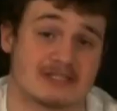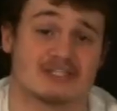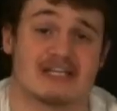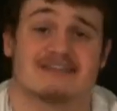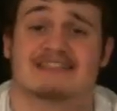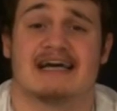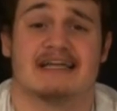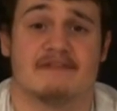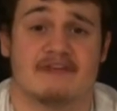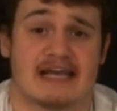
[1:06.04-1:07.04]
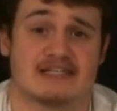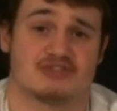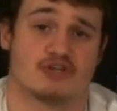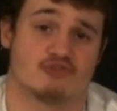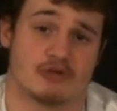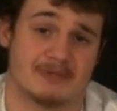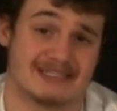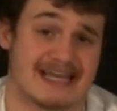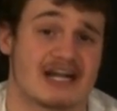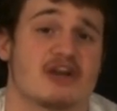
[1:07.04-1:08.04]
Turns out this guy didn't even get surgery,
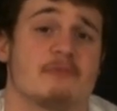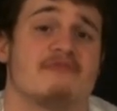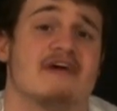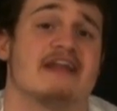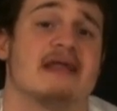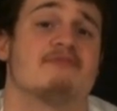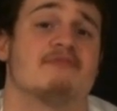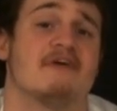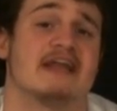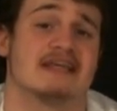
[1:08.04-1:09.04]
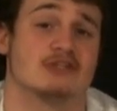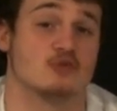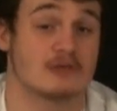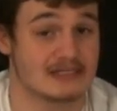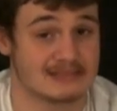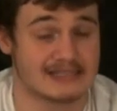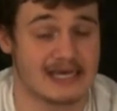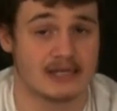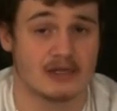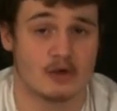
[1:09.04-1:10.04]
because that could have prevented him from fighting in
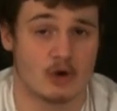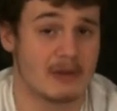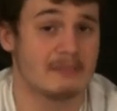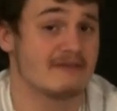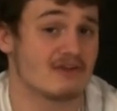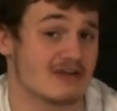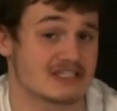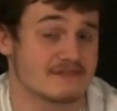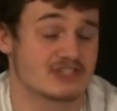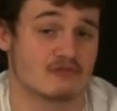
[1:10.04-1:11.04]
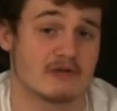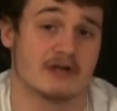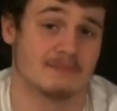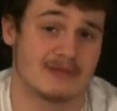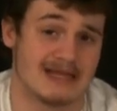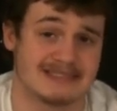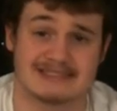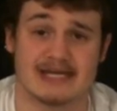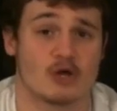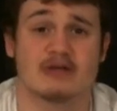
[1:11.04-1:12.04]
2010, or maybe even the rest of his career.
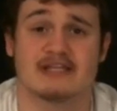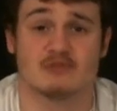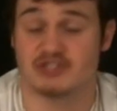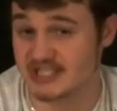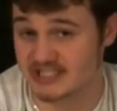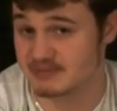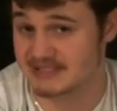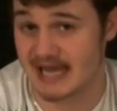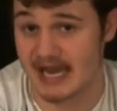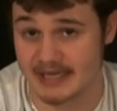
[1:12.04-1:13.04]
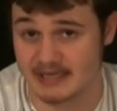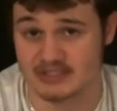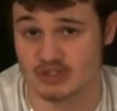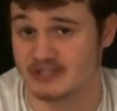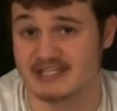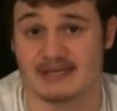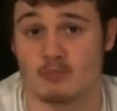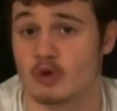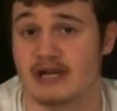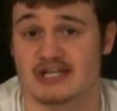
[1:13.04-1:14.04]
Instead, all he did was change up his diet, started
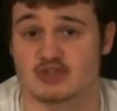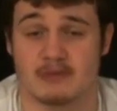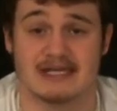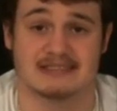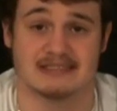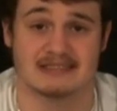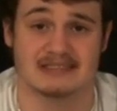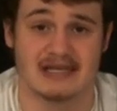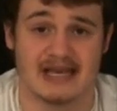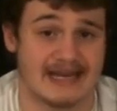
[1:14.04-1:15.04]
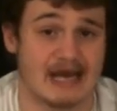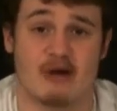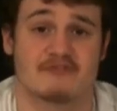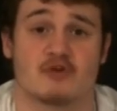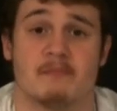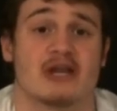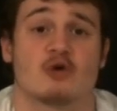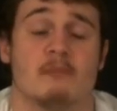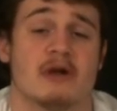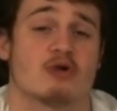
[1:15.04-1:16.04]
taking more natural medicines, and now after a
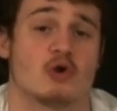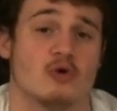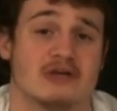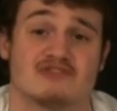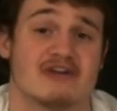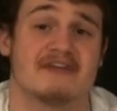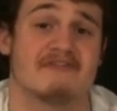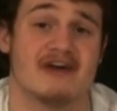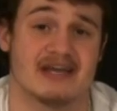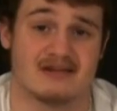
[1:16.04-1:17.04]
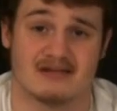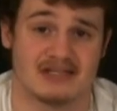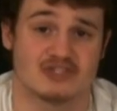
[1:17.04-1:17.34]
medical miracle, he's ready to fight.